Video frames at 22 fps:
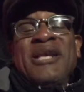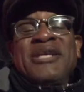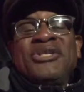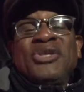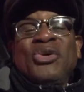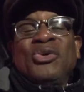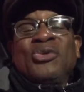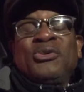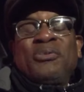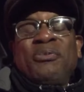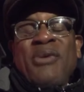
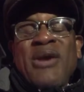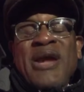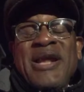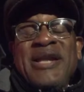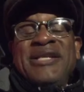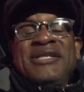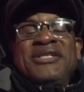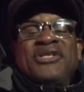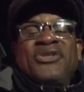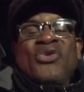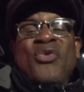on
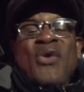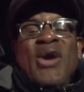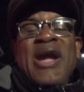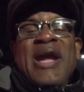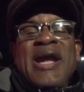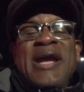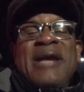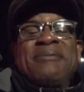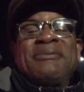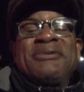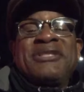Spanish
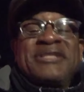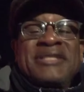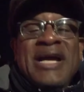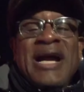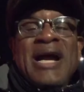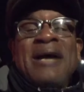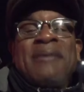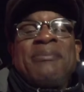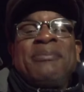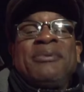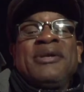crime
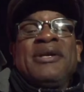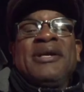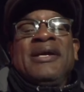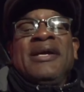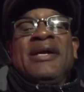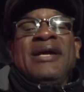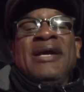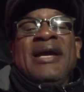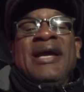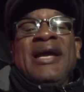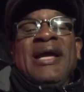stop.
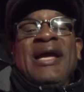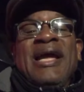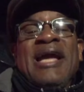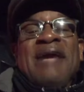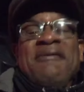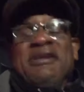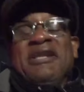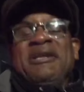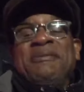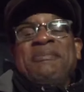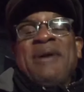
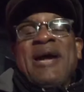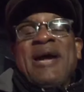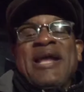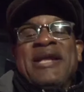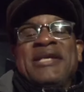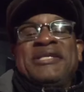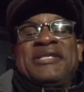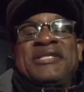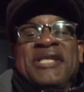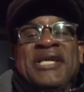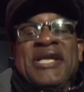Have
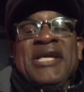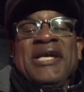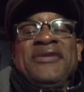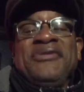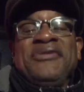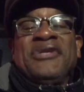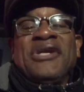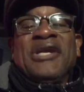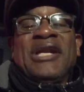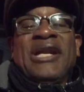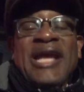anybody
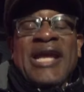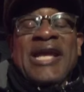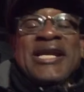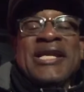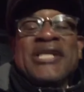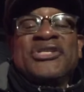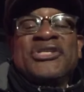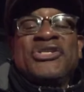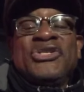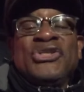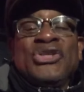seen the
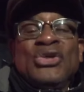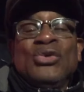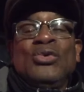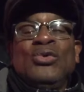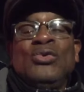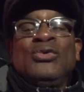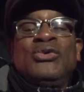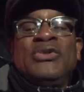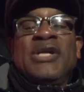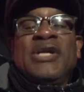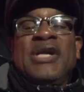latest
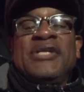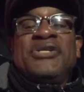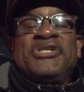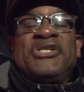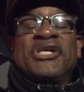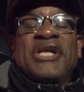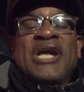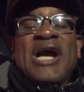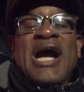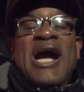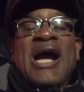news in
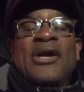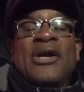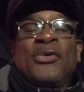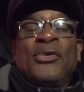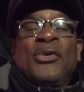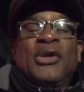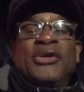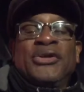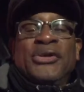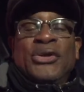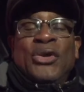
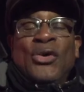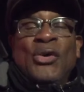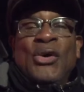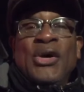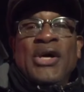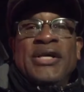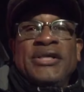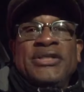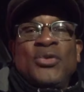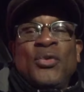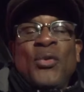Chicago,
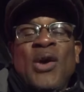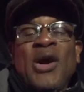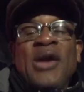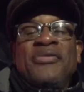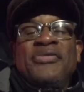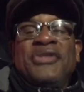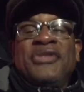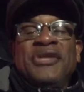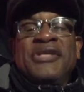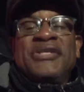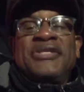Illinois, where
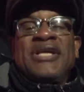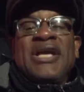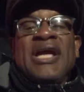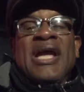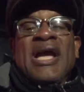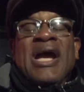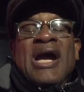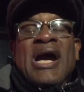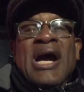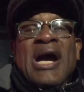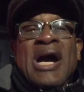this
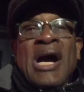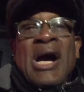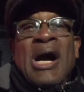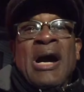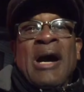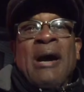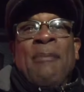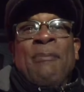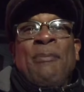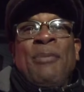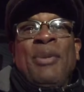
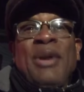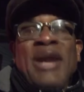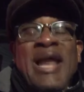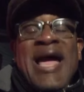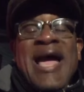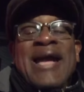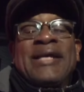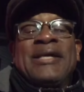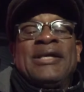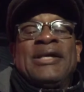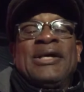
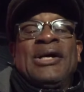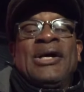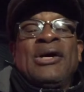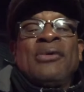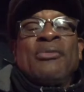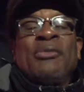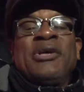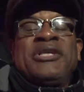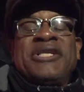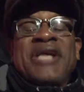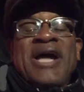black
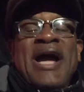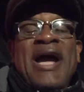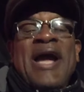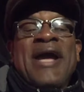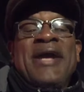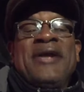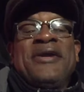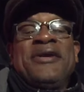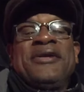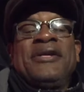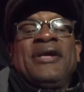
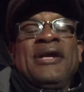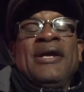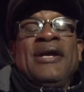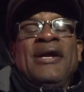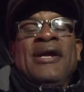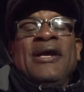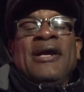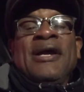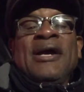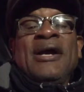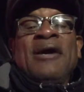retired
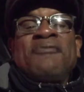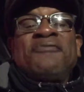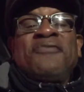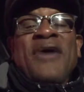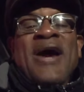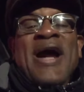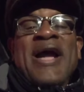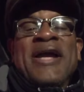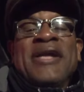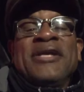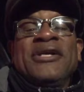
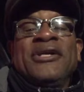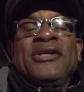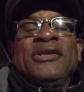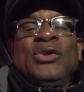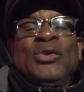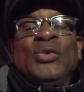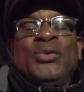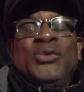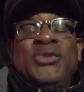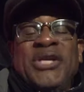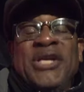
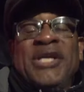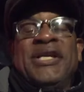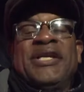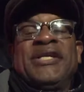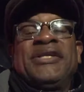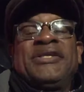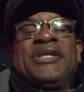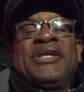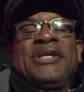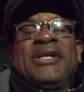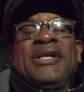
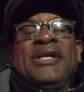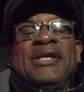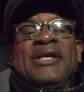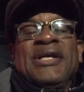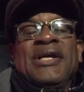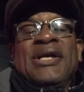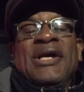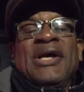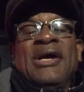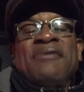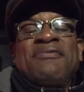
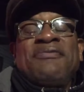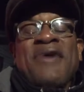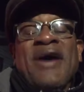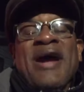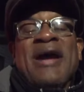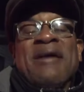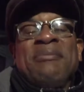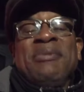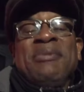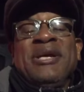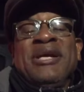
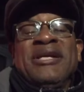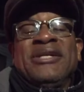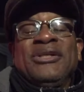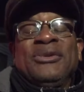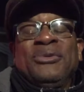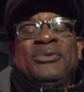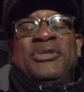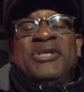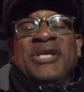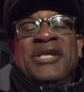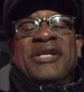fireman
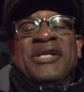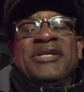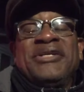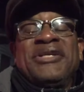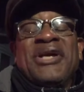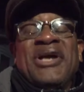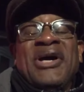lieutenant